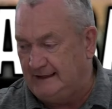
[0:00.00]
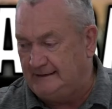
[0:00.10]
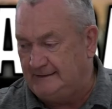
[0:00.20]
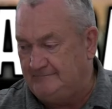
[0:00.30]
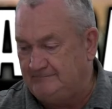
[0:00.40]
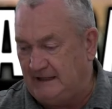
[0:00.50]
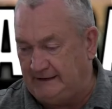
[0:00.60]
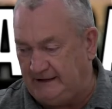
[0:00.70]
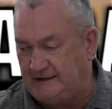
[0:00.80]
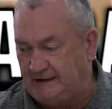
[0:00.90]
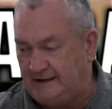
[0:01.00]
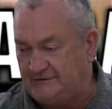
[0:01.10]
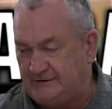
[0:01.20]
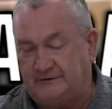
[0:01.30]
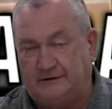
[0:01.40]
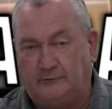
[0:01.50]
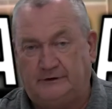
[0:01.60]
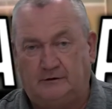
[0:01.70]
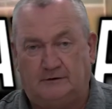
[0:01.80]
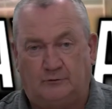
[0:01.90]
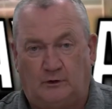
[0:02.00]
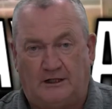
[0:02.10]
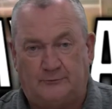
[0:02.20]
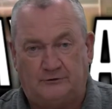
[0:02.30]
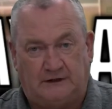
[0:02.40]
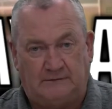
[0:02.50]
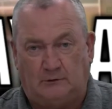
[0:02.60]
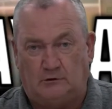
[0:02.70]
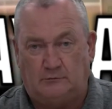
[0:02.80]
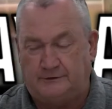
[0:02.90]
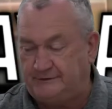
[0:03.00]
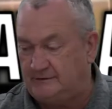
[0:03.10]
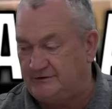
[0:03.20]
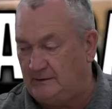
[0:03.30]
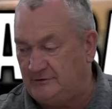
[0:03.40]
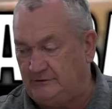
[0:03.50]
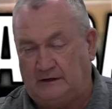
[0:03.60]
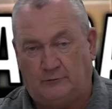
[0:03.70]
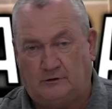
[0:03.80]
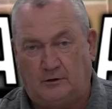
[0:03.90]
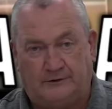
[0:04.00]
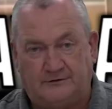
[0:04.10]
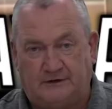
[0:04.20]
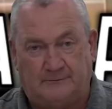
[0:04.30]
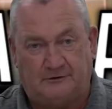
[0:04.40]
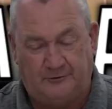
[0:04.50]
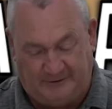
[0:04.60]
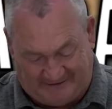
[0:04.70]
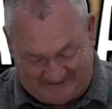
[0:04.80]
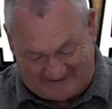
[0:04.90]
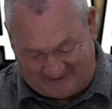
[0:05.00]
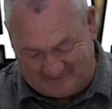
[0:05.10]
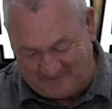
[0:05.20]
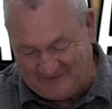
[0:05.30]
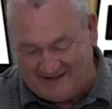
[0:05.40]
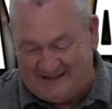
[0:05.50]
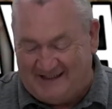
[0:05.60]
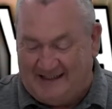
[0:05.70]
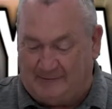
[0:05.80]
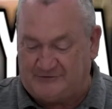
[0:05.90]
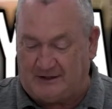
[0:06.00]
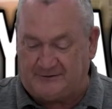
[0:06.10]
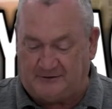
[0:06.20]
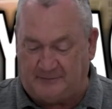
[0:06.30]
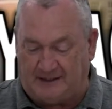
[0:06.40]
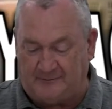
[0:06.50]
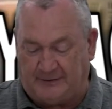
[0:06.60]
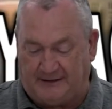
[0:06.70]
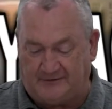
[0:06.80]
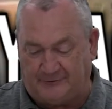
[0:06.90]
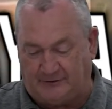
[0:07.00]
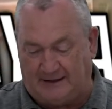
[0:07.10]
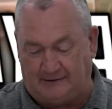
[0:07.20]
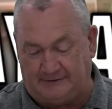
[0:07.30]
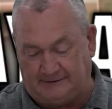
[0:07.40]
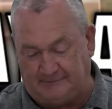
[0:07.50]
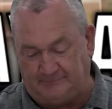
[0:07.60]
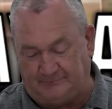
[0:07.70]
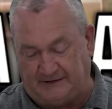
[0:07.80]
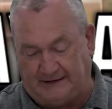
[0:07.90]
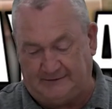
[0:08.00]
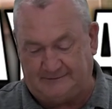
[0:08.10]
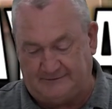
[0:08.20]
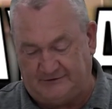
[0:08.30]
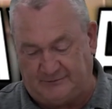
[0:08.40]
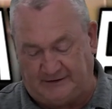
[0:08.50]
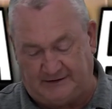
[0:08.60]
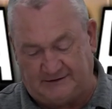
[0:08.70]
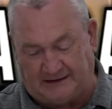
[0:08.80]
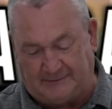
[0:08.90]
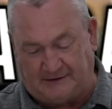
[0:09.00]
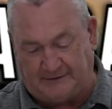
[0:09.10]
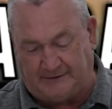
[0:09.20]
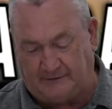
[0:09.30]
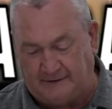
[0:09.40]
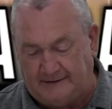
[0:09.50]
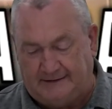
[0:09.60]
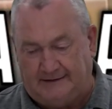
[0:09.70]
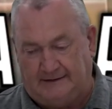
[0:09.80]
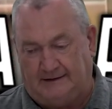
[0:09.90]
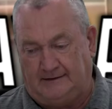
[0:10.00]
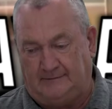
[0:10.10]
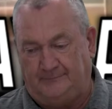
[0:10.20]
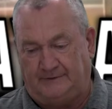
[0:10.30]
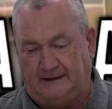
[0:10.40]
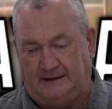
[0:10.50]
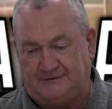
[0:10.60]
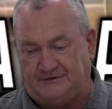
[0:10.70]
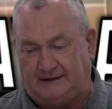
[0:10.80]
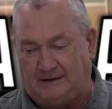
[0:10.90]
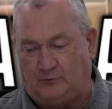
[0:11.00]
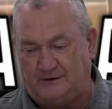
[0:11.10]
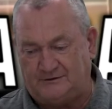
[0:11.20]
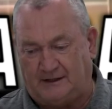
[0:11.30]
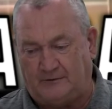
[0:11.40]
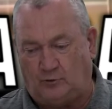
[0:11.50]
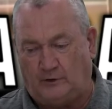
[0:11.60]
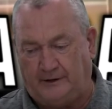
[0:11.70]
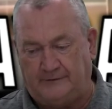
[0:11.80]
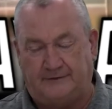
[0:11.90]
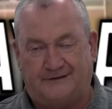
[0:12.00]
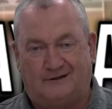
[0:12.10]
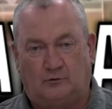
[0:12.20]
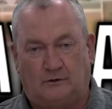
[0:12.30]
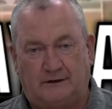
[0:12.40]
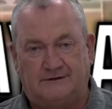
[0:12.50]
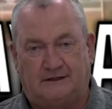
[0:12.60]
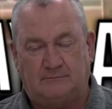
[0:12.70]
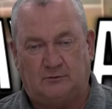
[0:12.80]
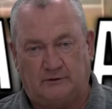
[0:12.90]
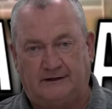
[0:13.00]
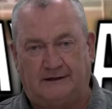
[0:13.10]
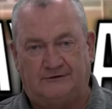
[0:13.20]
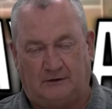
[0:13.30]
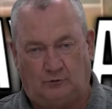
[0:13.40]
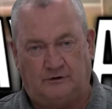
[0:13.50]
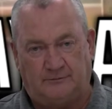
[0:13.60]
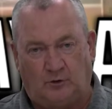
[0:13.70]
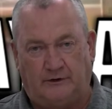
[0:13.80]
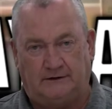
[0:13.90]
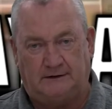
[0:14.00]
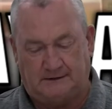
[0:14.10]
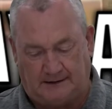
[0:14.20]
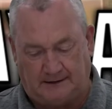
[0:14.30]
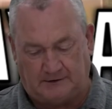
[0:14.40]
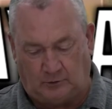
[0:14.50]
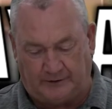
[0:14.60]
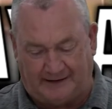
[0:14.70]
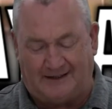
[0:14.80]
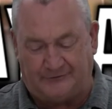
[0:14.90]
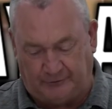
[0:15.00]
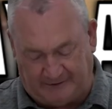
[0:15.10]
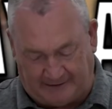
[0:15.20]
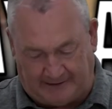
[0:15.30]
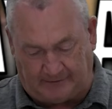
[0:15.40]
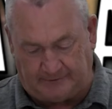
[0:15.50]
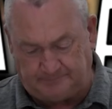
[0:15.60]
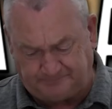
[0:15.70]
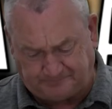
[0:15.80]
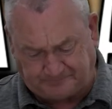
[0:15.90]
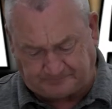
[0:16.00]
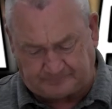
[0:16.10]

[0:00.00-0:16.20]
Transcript: Um, in any case, until we hear otherwise, we'll keep going with the assumption that we're on in some degree. So, I was talking about Panther Island and and spending time down there. Um, as I said, I was not aware that there was a bridge at one point uh, going out to the island